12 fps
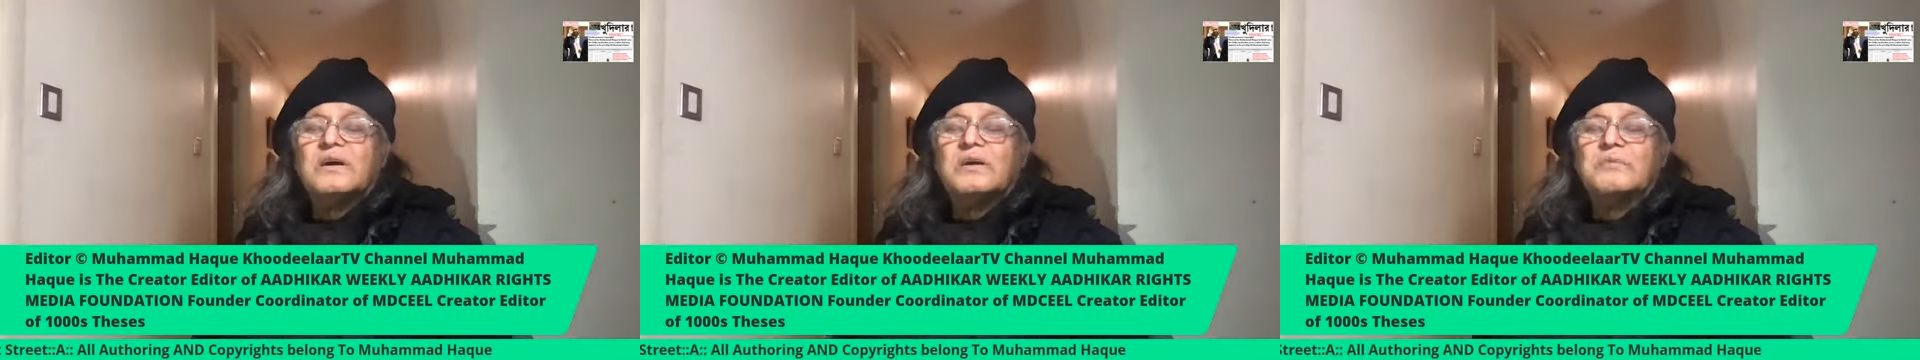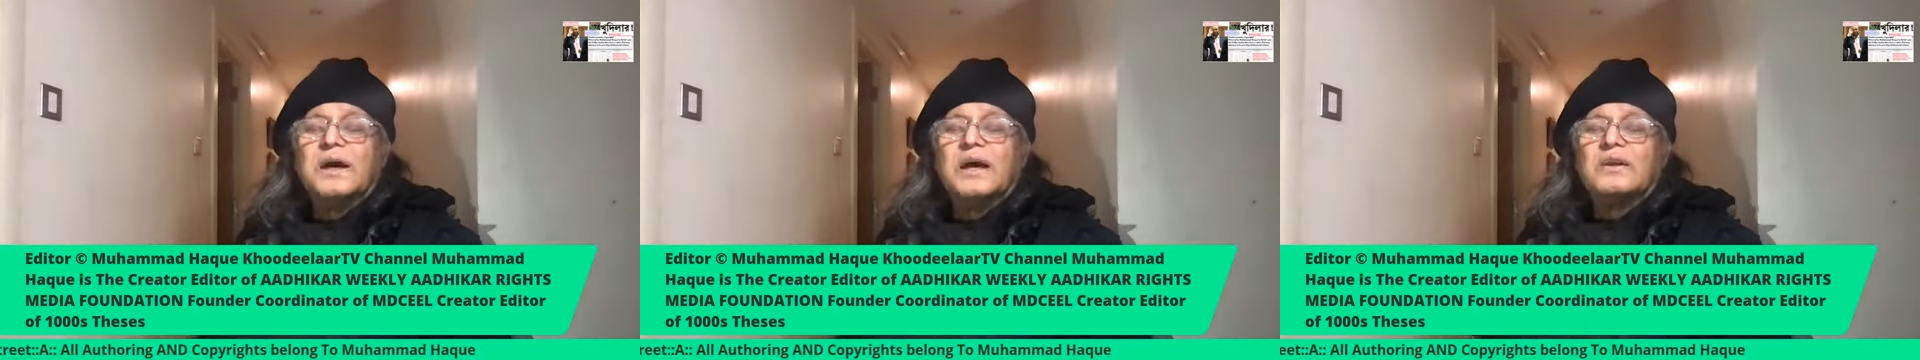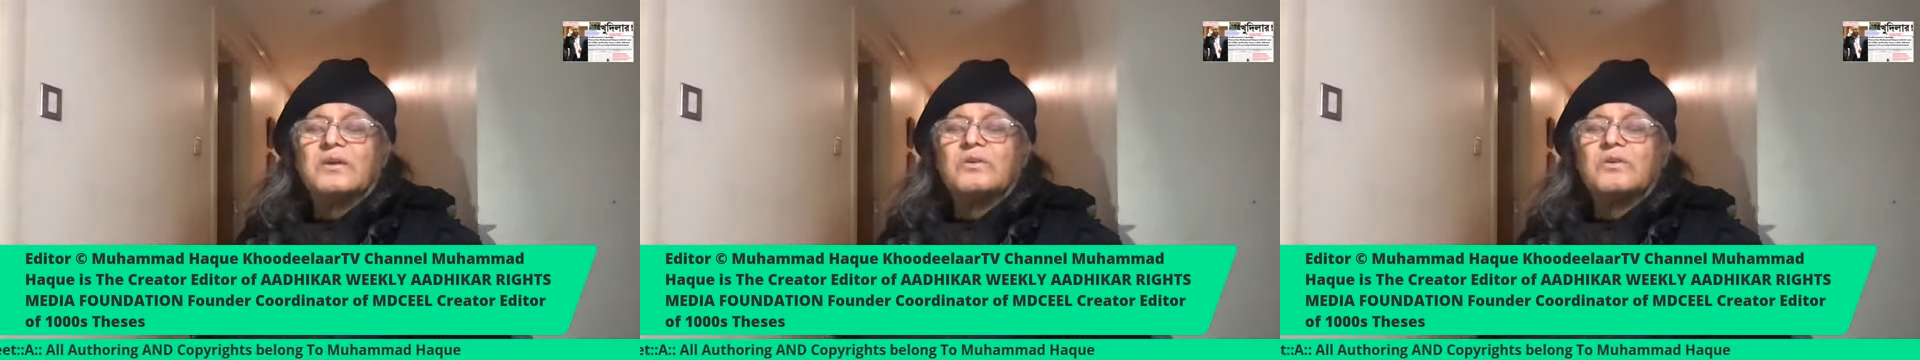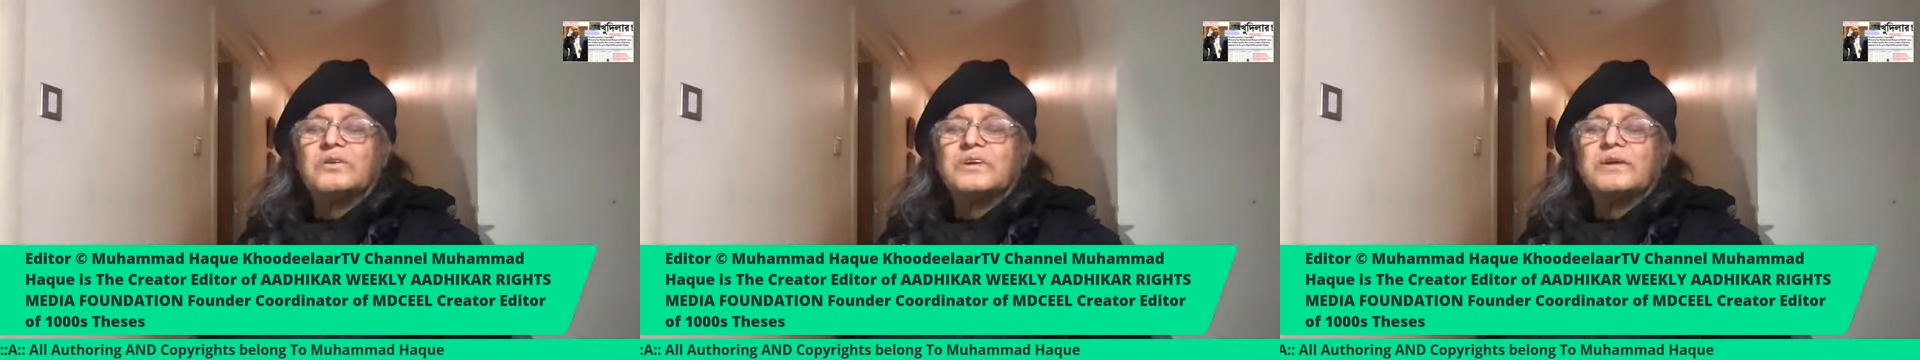man
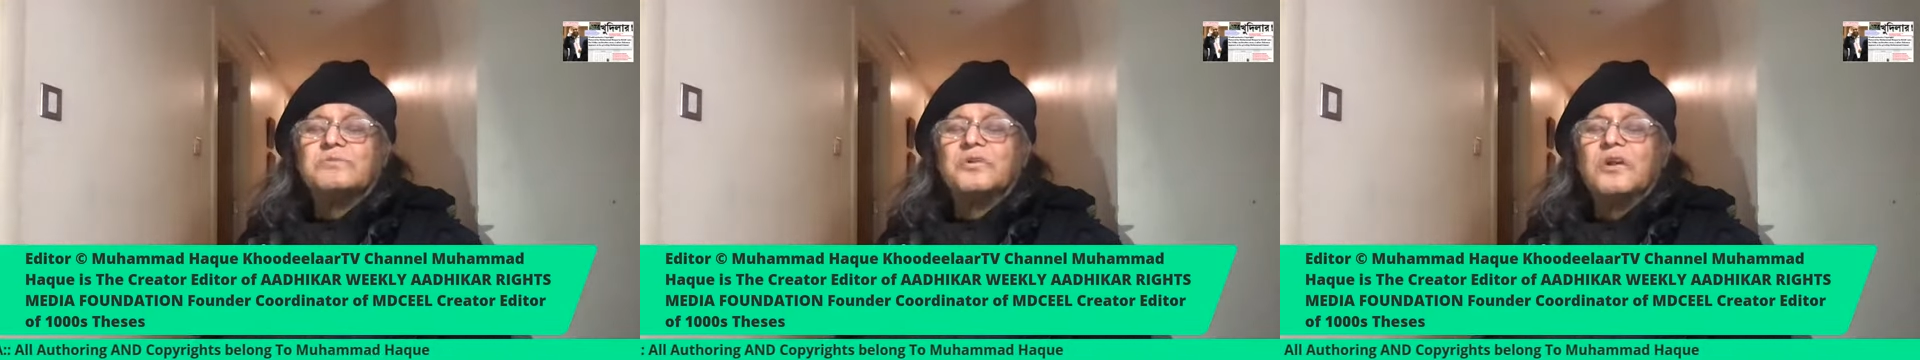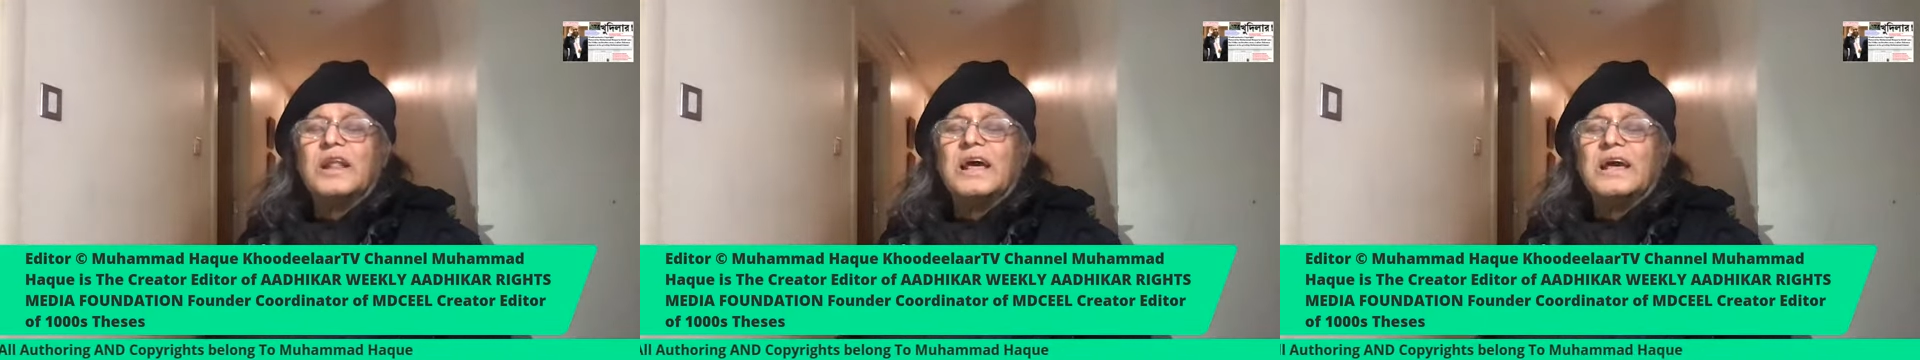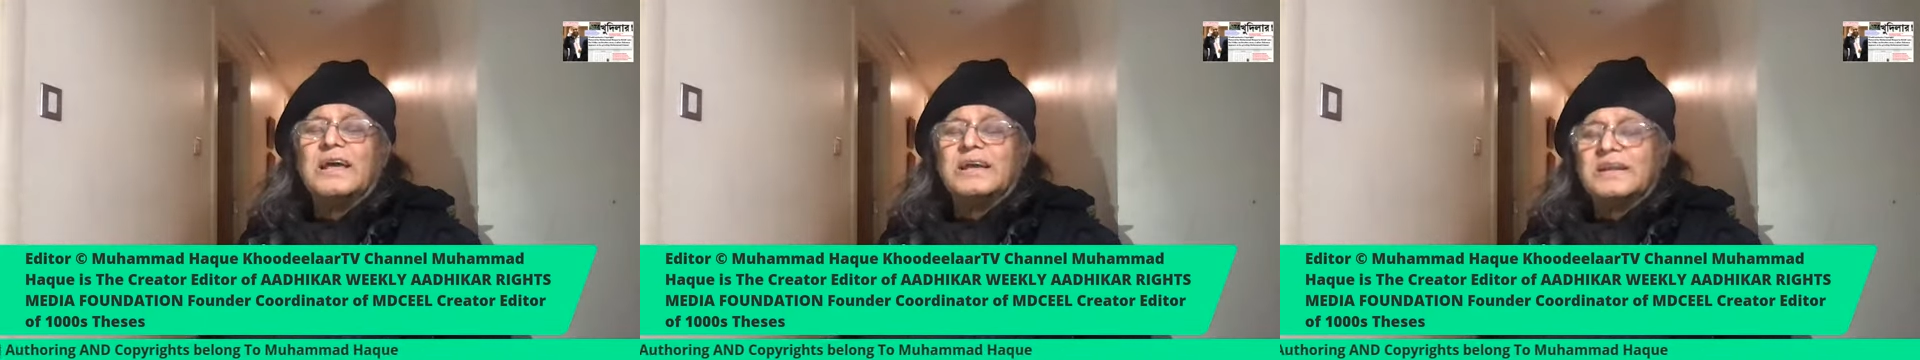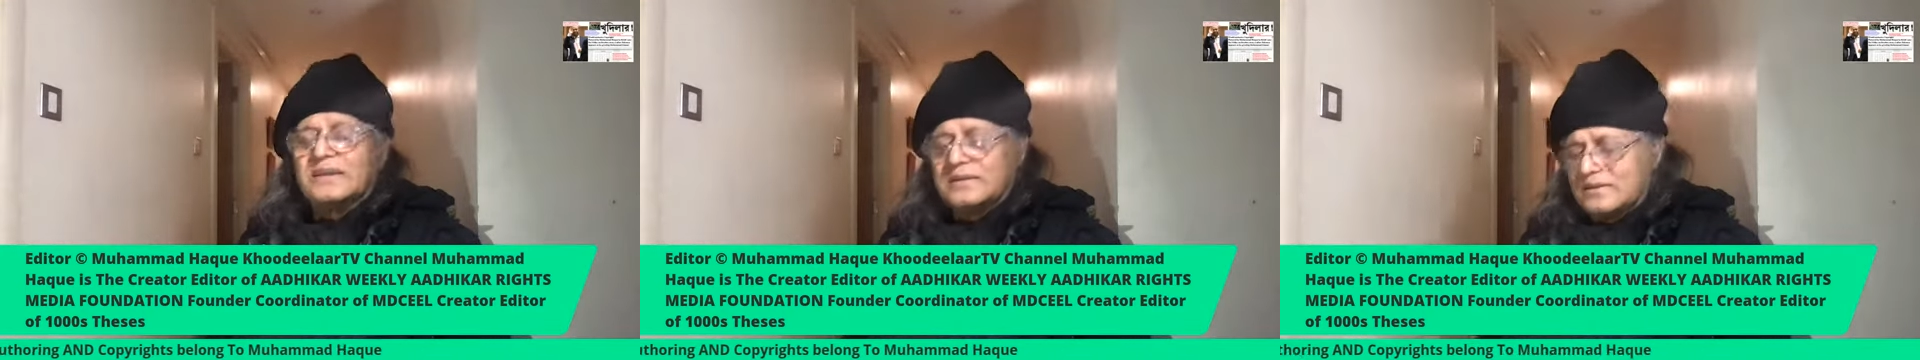called Timur
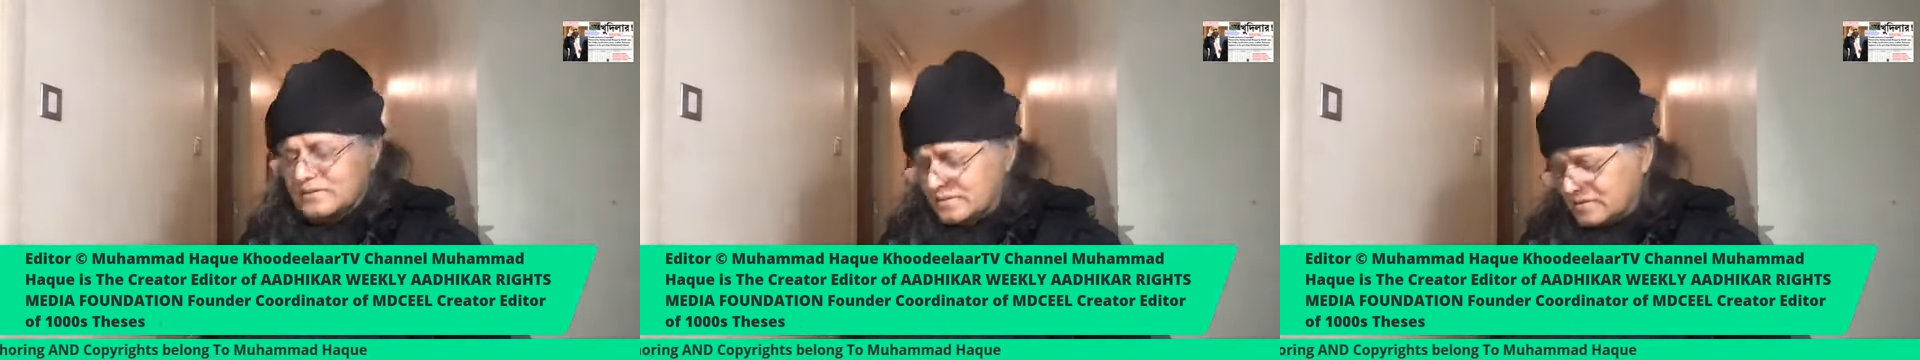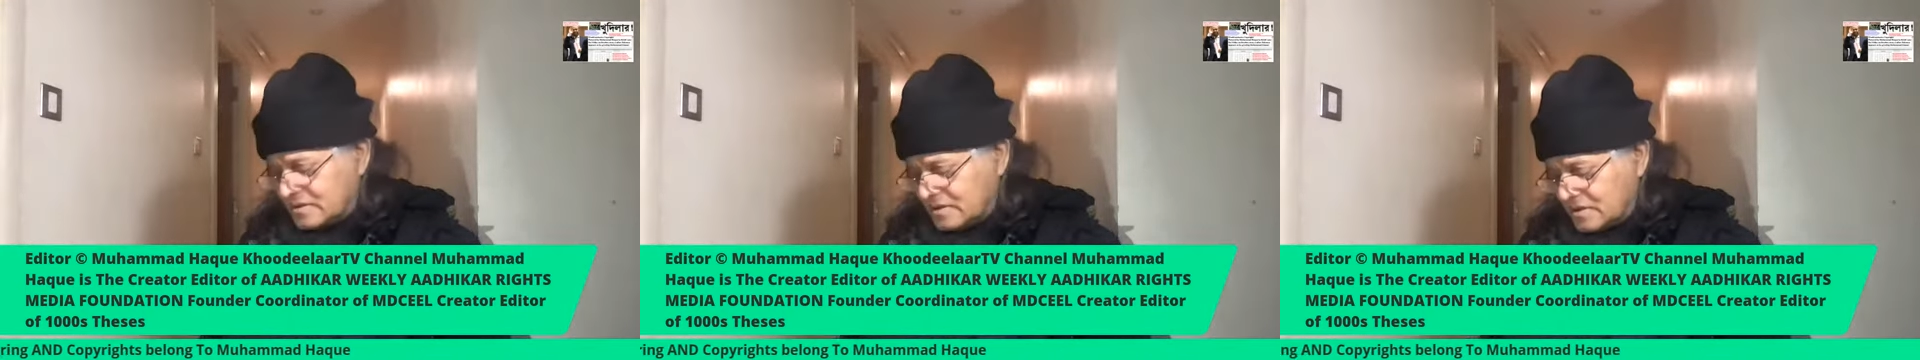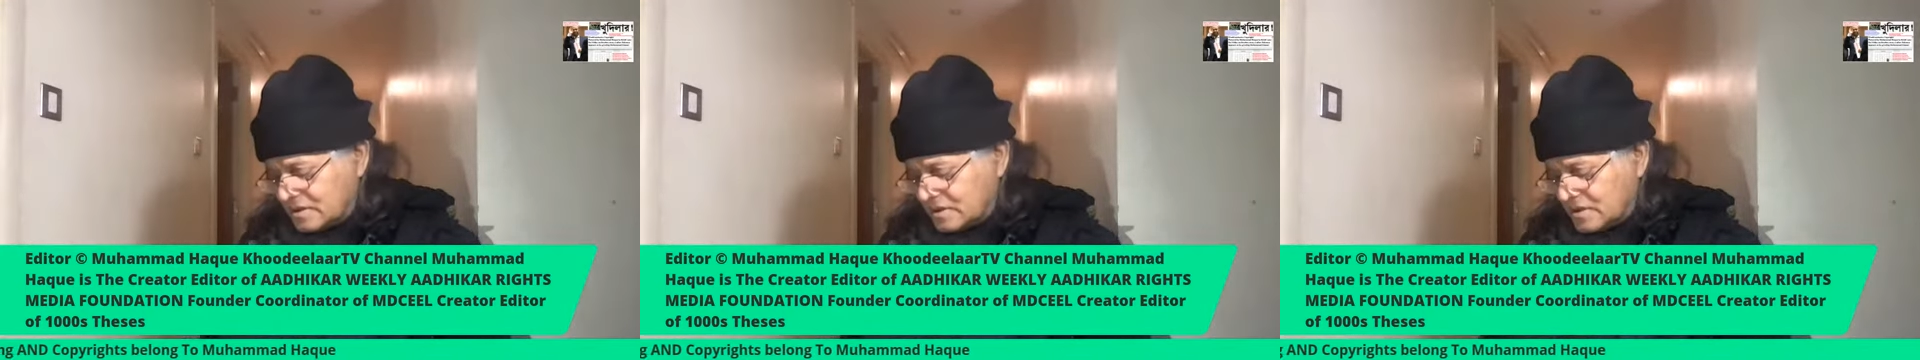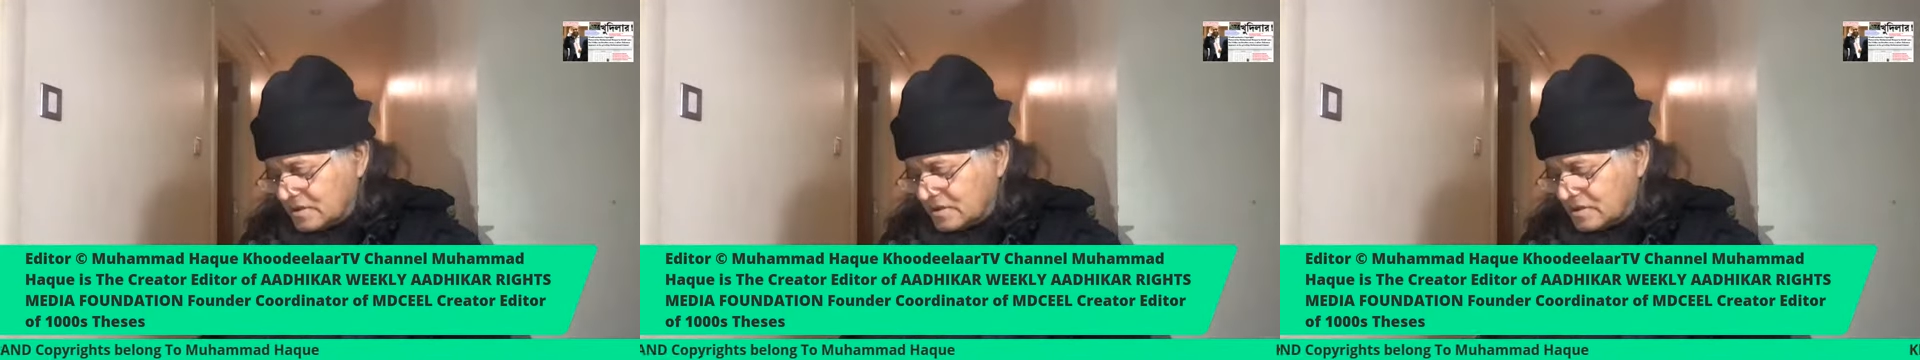Lane,
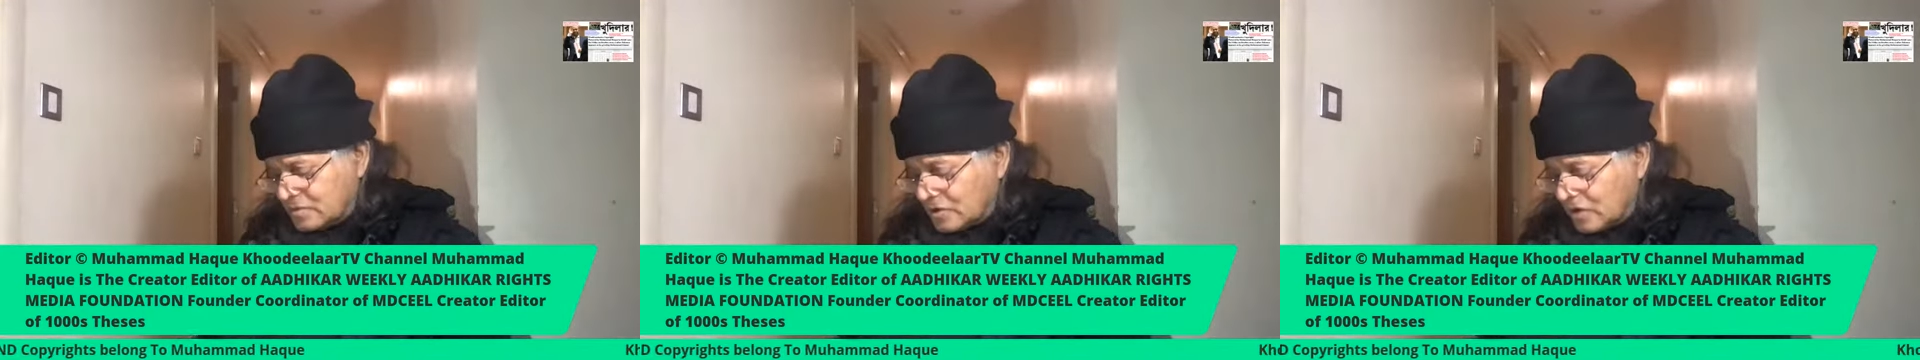Timur